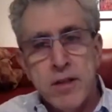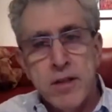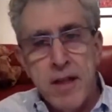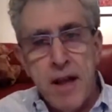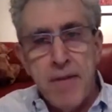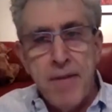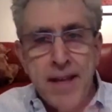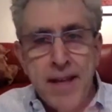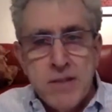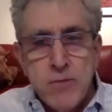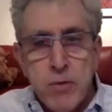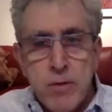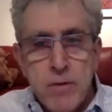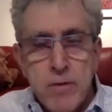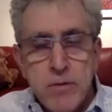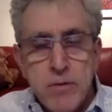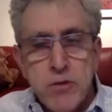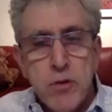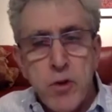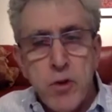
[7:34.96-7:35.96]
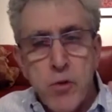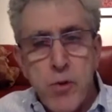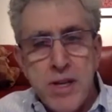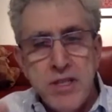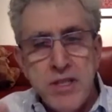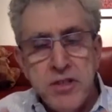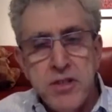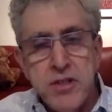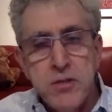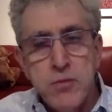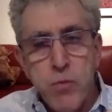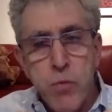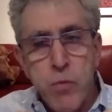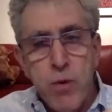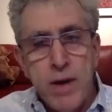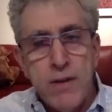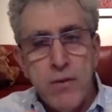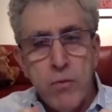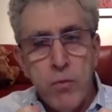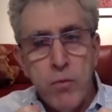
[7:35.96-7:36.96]
and that's what. So the question is,
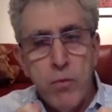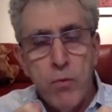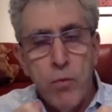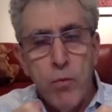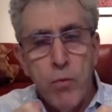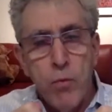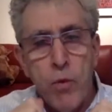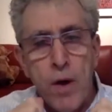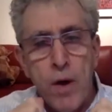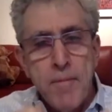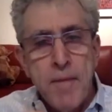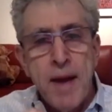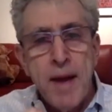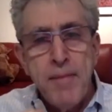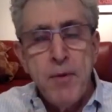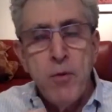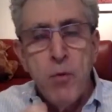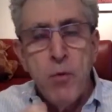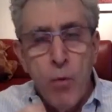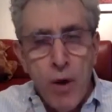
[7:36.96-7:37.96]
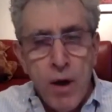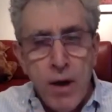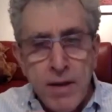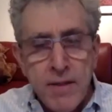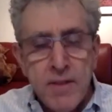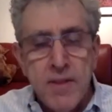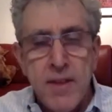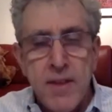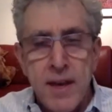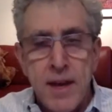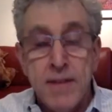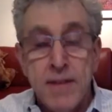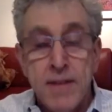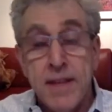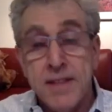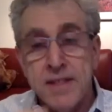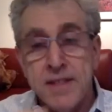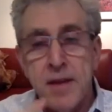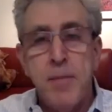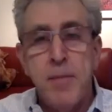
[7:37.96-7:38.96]
what might be one thing
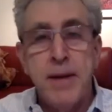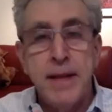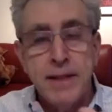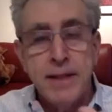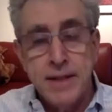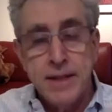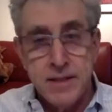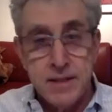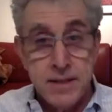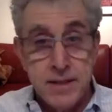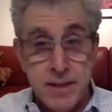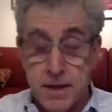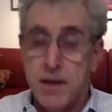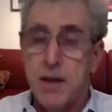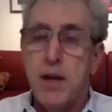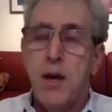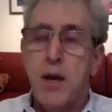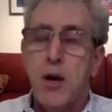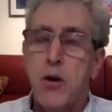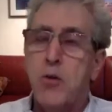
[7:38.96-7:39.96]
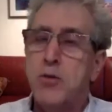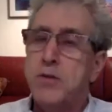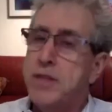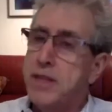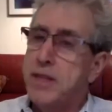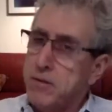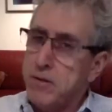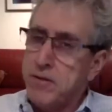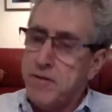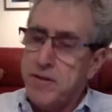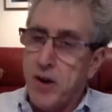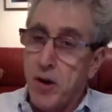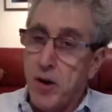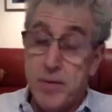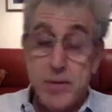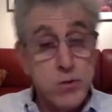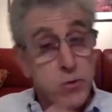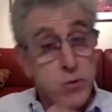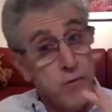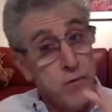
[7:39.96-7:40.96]
that somebody listening, who's either a
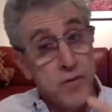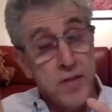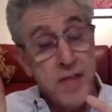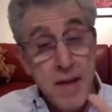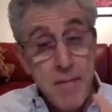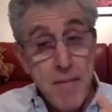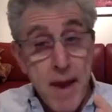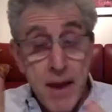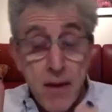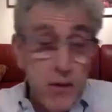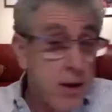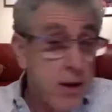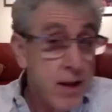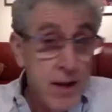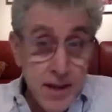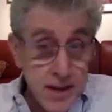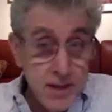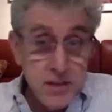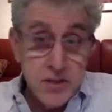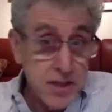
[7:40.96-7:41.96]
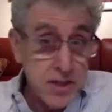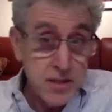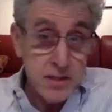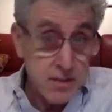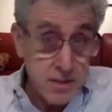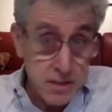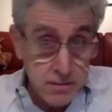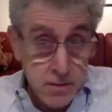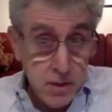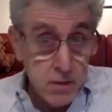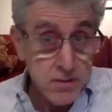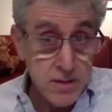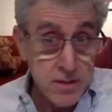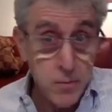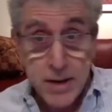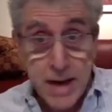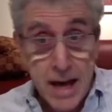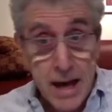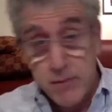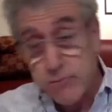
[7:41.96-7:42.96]
therapist or, for that matter, is just, you know,
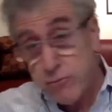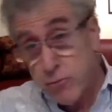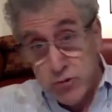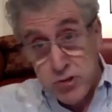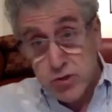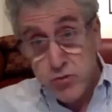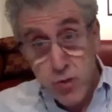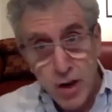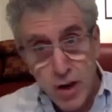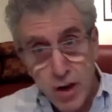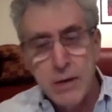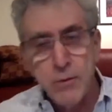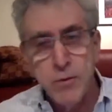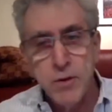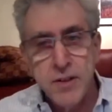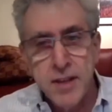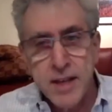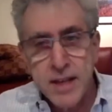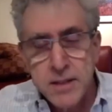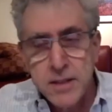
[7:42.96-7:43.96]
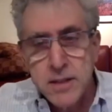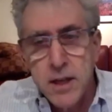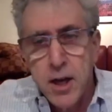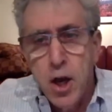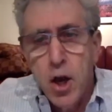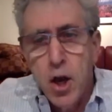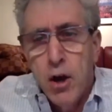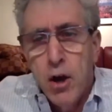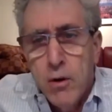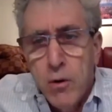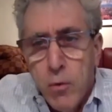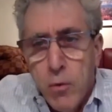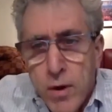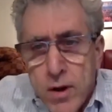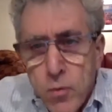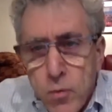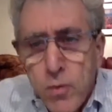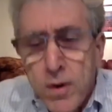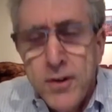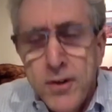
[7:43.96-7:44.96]
someone out who's struggling with this? What
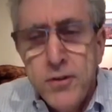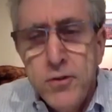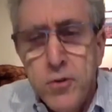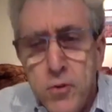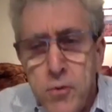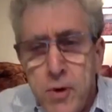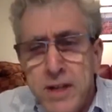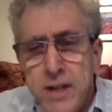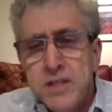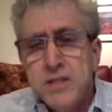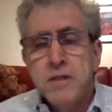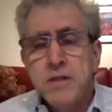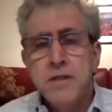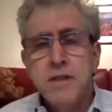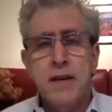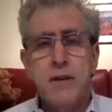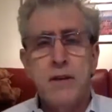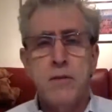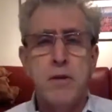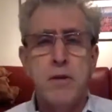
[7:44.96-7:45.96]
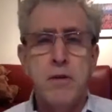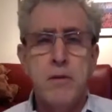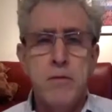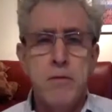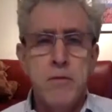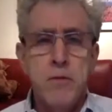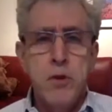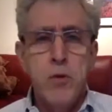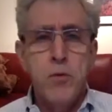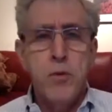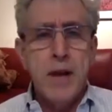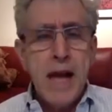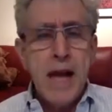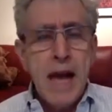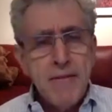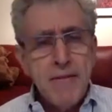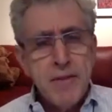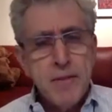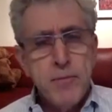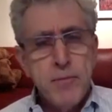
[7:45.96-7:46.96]
are one or two questions that you would
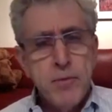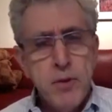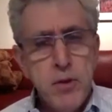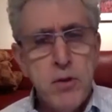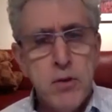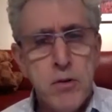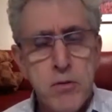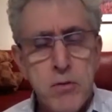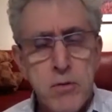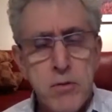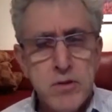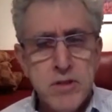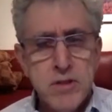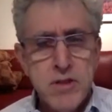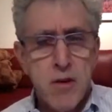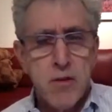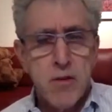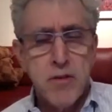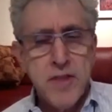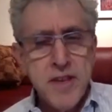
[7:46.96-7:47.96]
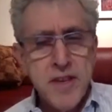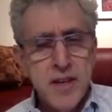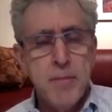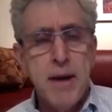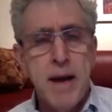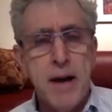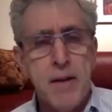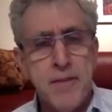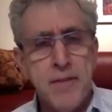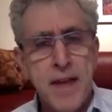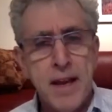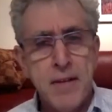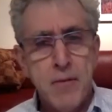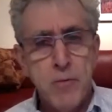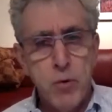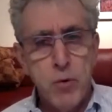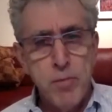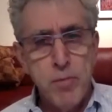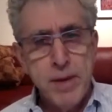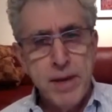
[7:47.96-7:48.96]
have them do or think about that
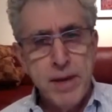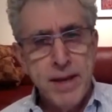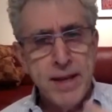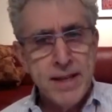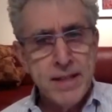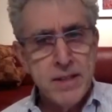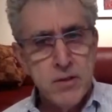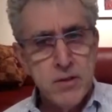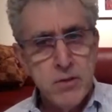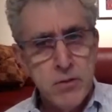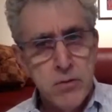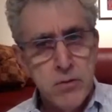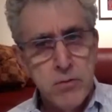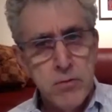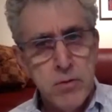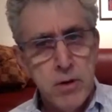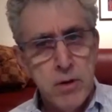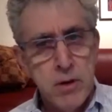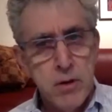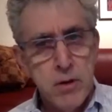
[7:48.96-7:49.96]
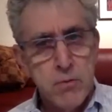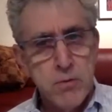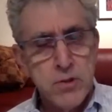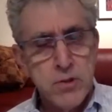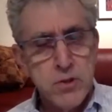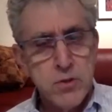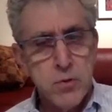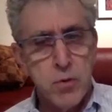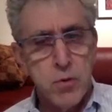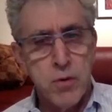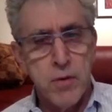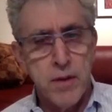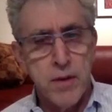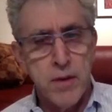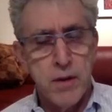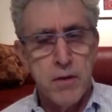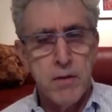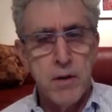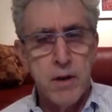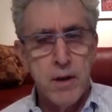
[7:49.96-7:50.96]
would begin to restore
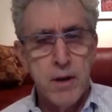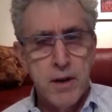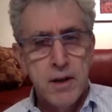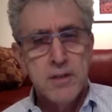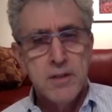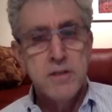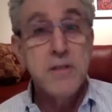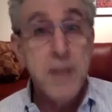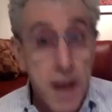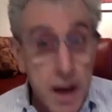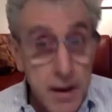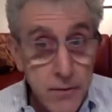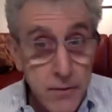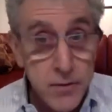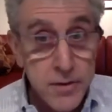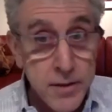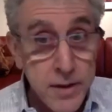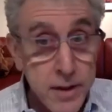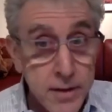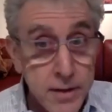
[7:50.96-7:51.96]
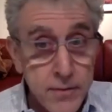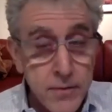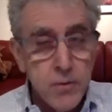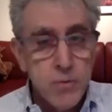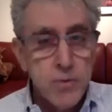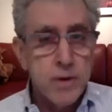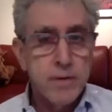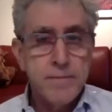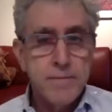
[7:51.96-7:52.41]
their sovereignty, if you will?